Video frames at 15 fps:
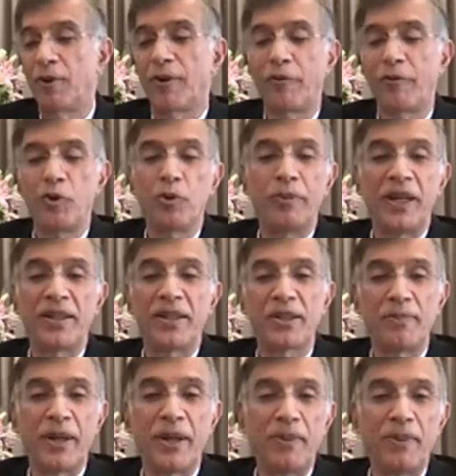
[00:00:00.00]
for a few
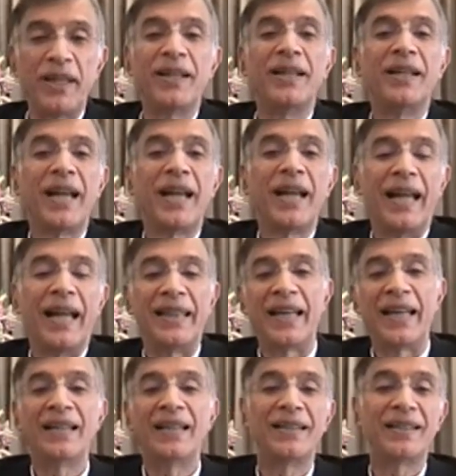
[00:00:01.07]
minutes maybe and
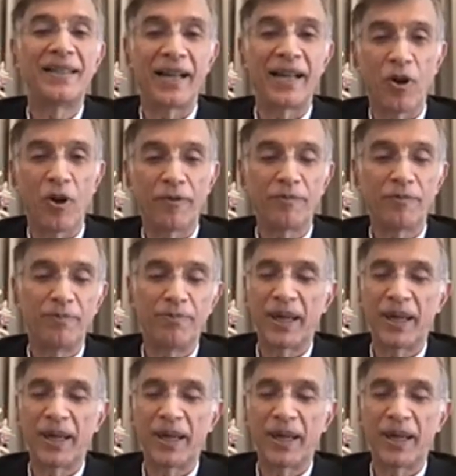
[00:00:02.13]
then take off.